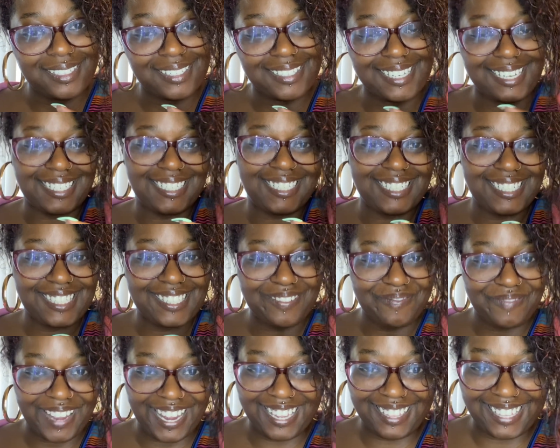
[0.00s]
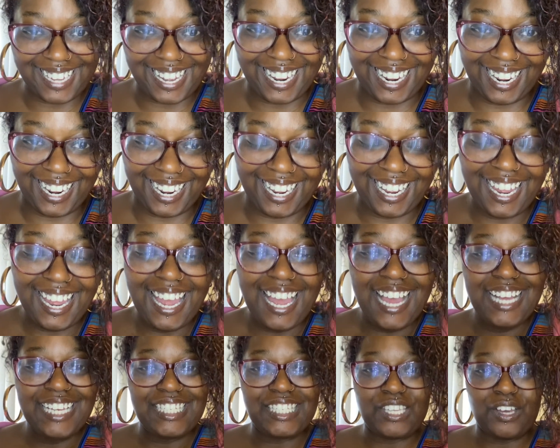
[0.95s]
That's just the main thing.
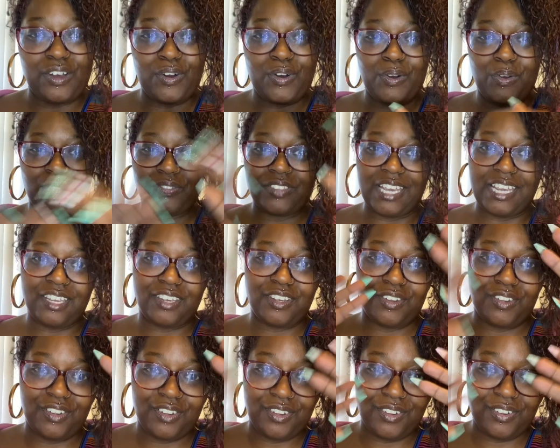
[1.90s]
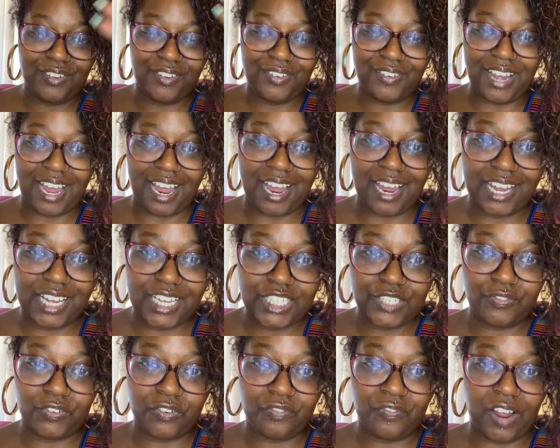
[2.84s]
So thank you
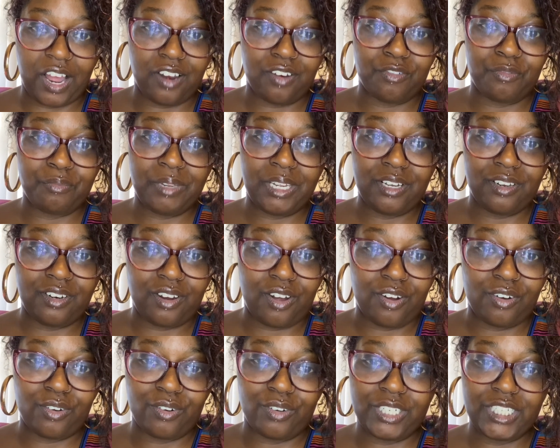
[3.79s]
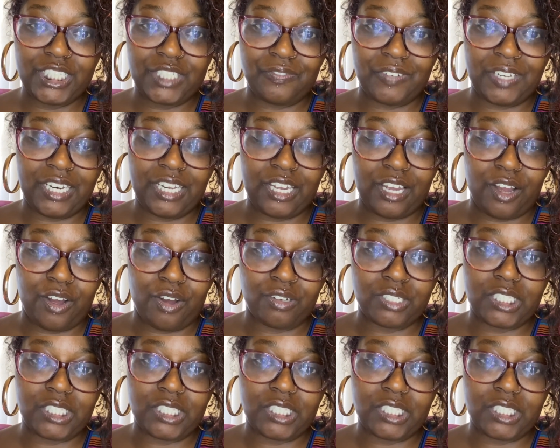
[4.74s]
guys for following me along on this video.